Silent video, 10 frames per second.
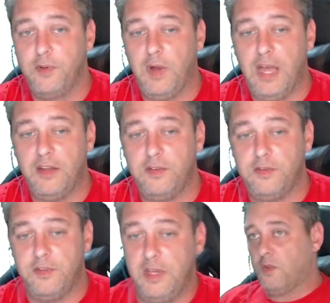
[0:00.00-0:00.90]
as you
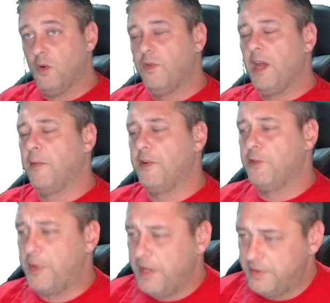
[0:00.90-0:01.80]
see, we've got a bunch of
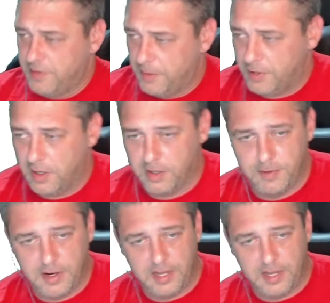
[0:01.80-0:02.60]
pages up talking about hate